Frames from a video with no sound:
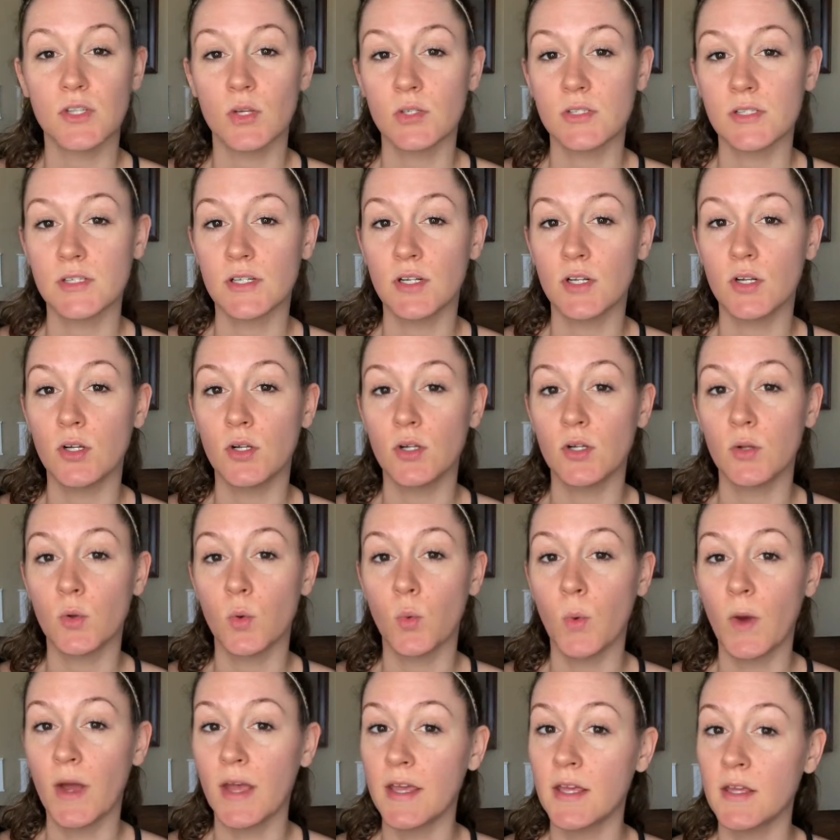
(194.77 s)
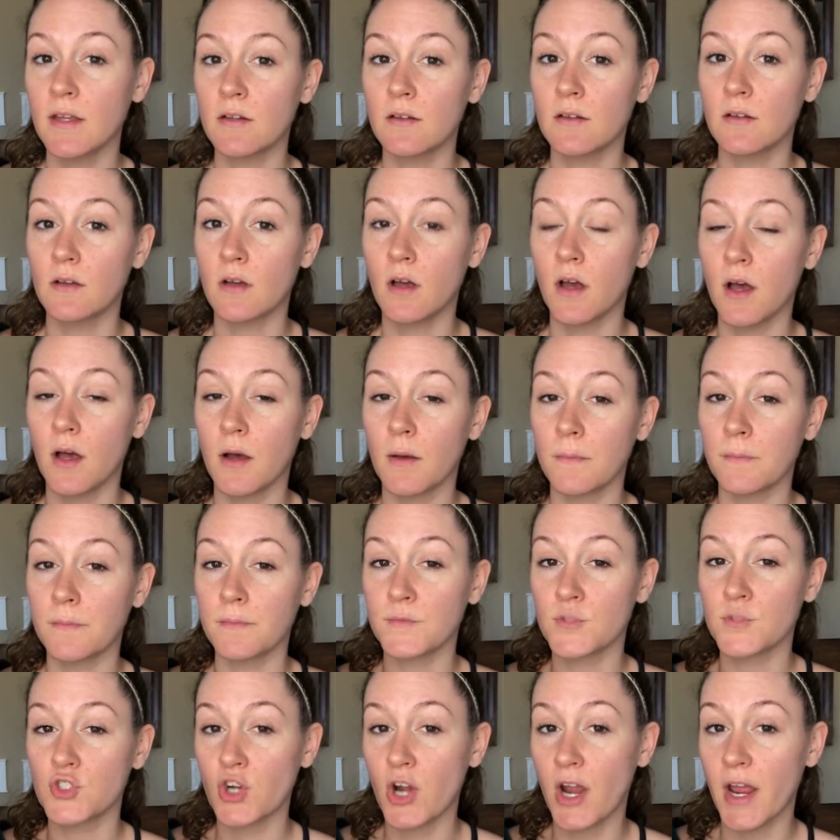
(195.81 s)
those little white
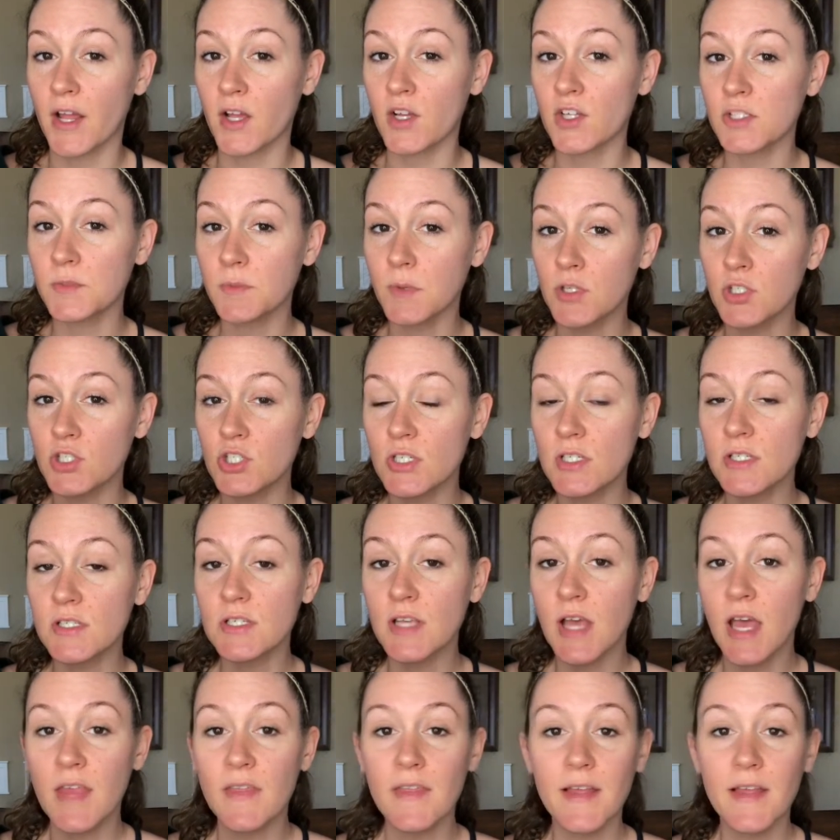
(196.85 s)
triangle sponges.